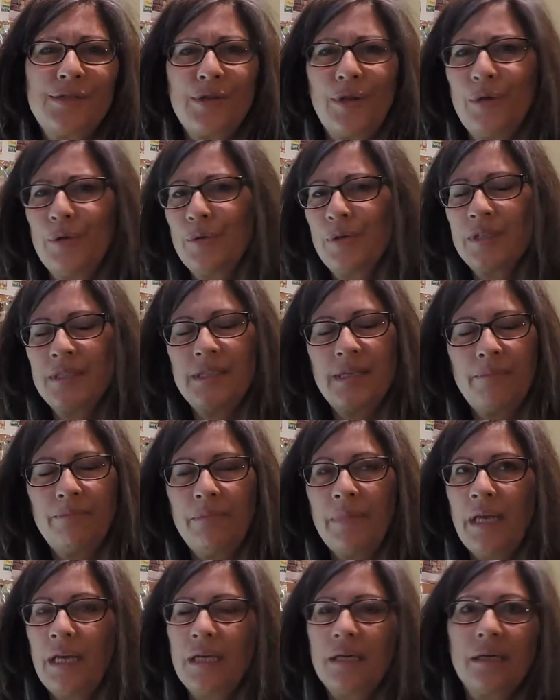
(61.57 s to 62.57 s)
so you can
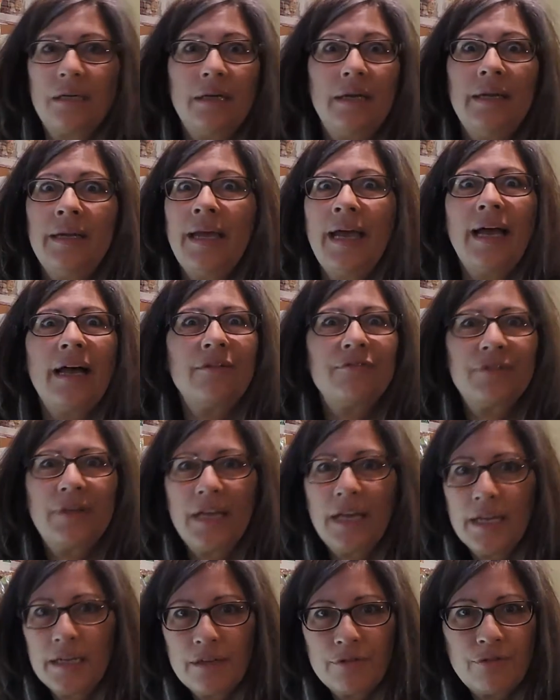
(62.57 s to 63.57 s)
make an
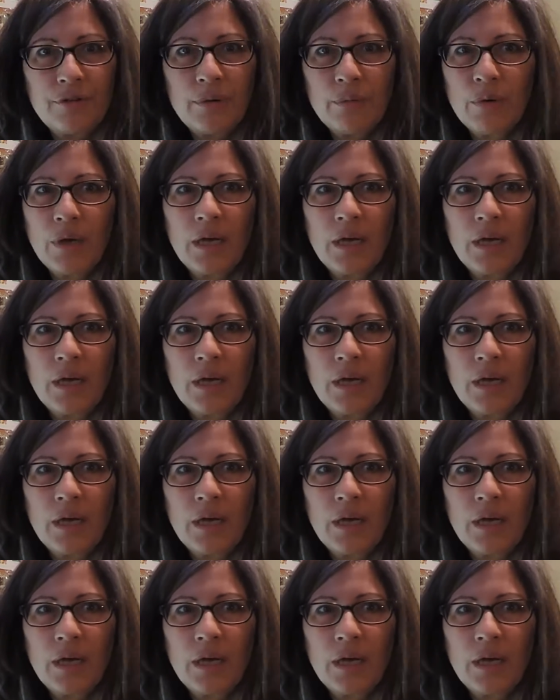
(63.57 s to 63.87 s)
afghan if you